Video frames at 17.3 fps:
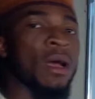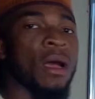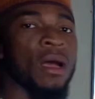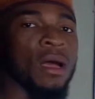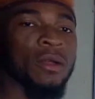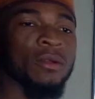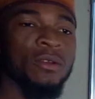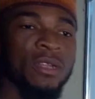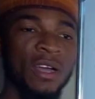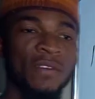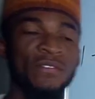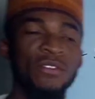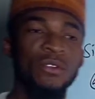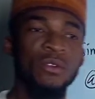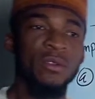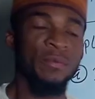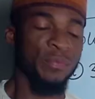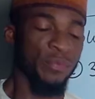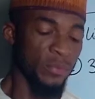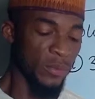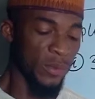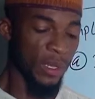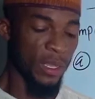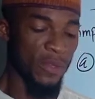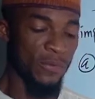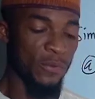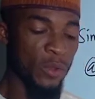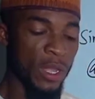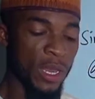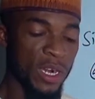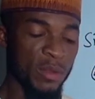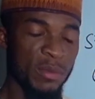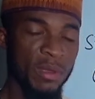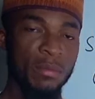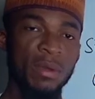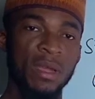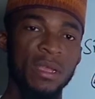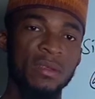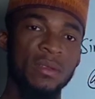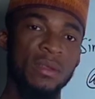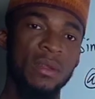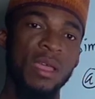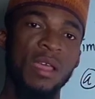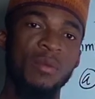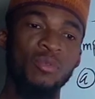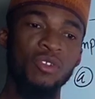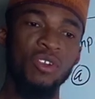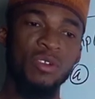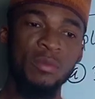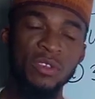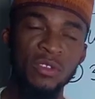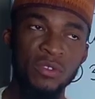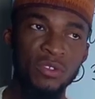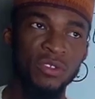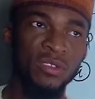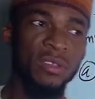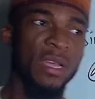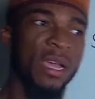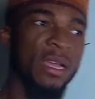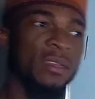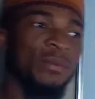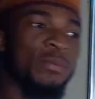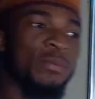Uh, good afternoon. If you can remember yesterday, I promised to start